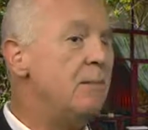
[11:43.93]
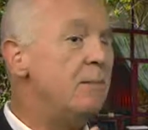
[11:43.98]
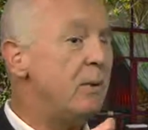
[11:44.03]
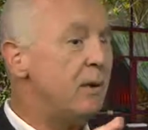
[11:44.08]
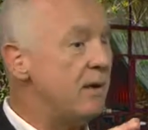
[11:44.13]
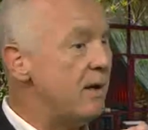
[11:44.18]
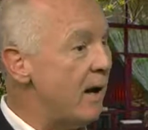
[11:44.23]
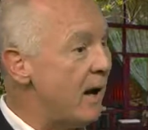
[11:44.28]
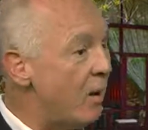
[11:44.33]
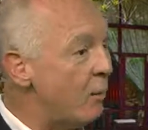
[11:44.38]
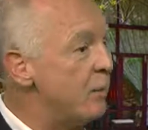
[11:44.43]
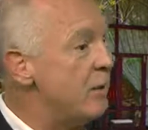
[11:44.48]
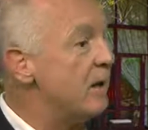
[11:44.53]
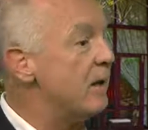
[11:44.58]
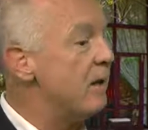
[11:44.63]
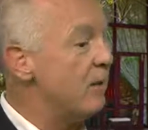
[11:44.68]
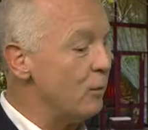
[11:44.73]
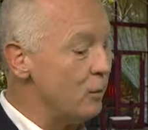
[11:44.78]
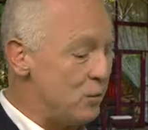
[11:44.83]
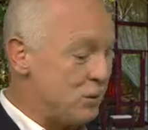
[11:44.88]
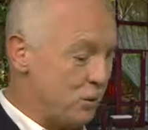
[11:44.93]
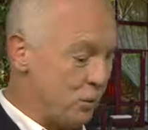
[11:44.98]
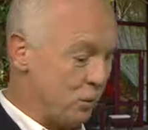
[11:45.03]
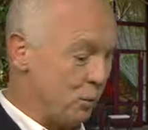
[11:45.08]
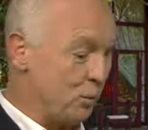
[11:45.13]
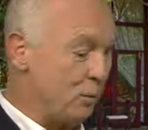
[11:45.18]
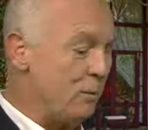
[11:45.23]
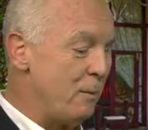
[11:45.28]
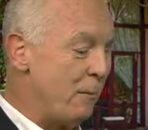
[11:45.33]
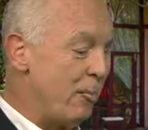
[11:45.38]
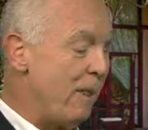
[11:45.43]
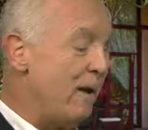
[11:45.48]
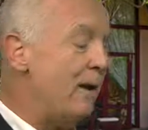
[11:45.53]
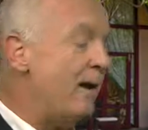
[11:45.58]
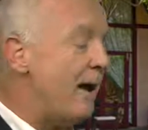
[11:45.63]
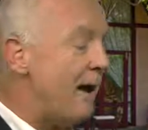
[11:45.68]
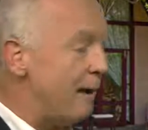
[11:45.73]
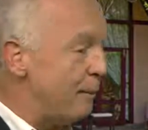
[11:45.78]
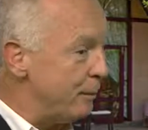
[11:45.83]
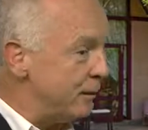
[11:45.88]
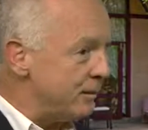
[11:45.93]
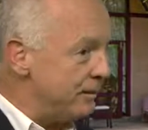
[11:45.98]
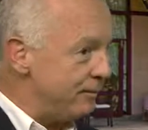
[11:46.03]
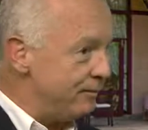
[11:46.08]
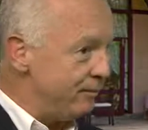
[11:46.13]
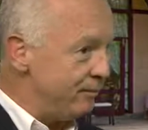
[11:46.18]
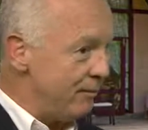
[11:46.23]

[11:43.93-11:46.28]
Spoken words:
But now we go to habit.